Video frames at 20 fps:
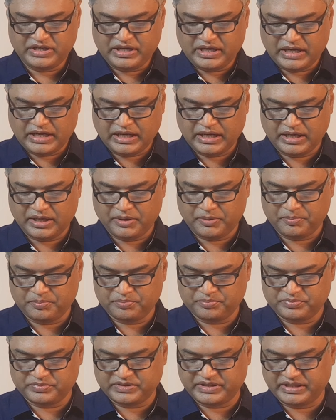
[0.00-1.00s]

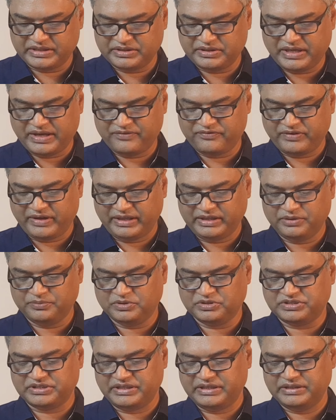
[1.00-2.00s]
Then you have
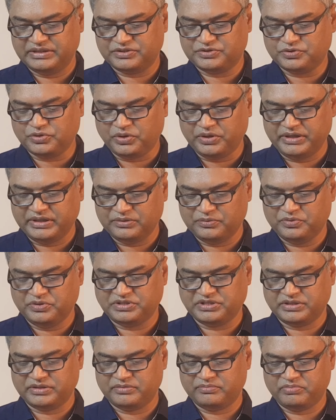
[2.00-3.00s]
animals in the soil,
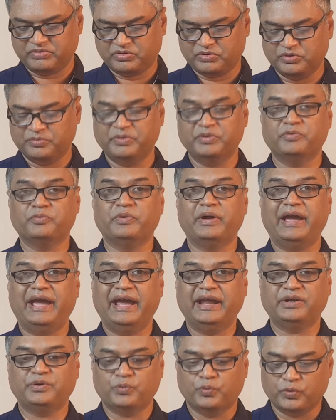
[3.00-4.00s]
which could be
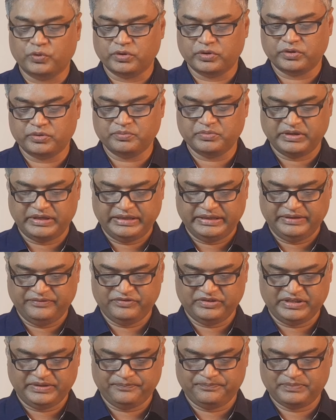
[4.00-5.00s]
rat, worm, and
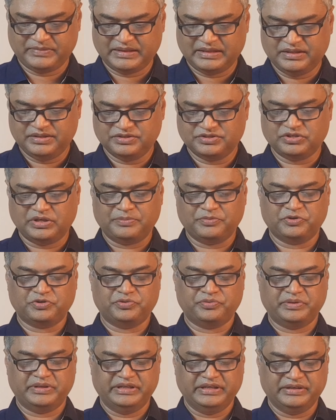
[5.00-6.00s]
everything. So I'm going
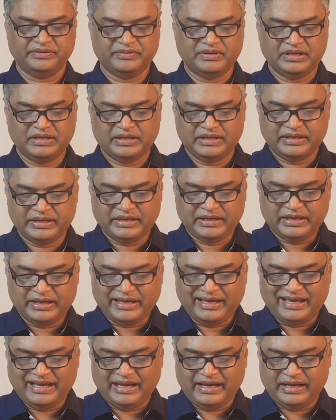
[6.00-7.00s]
to read it.
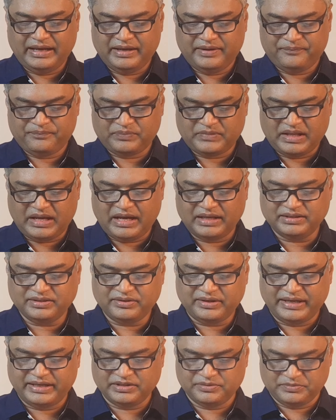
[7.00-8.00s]

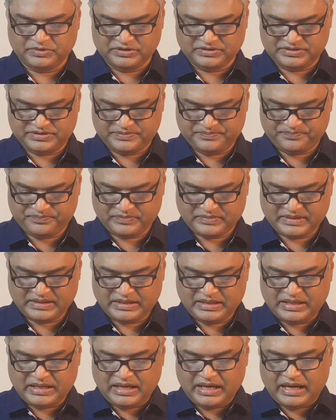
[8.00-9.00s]
Other animals.
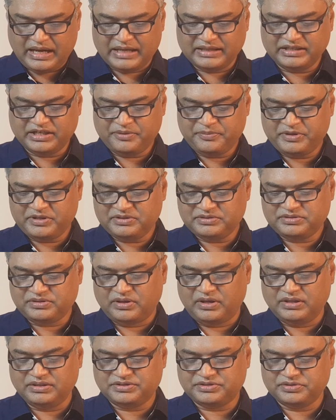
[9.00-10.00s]
Other animals
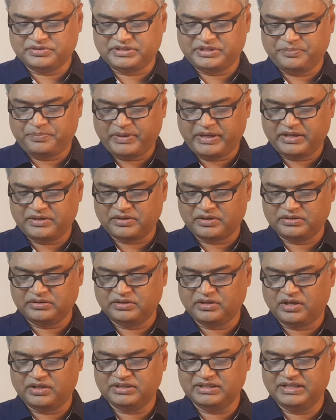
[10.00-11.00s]
also depend on
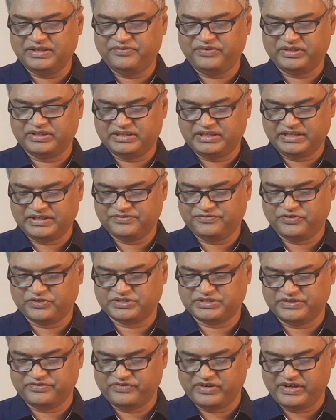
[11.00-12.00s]
non-living things for
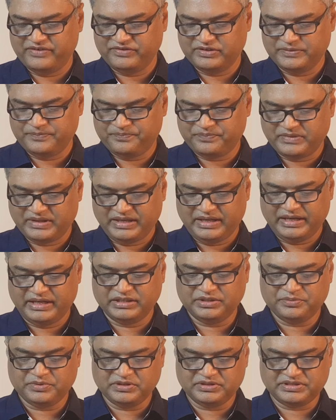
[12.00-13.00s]
survival.
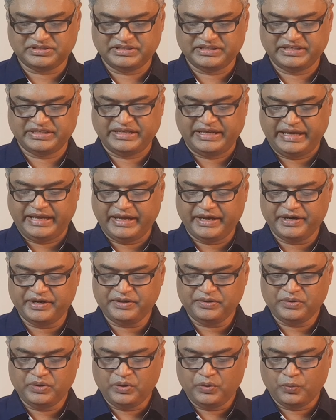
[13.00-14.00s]
Animals need
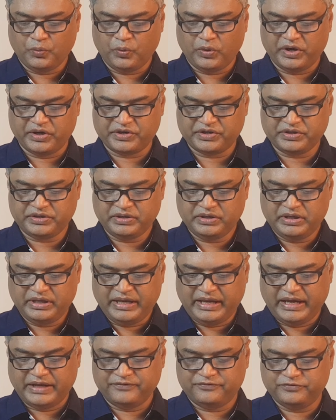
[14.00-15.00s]
air, water,
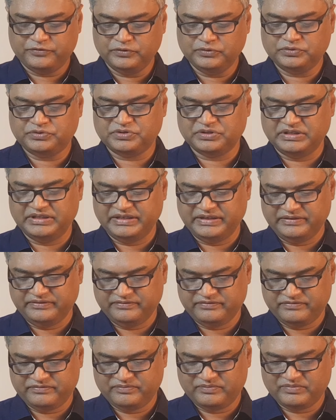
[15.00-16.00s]
and food to live.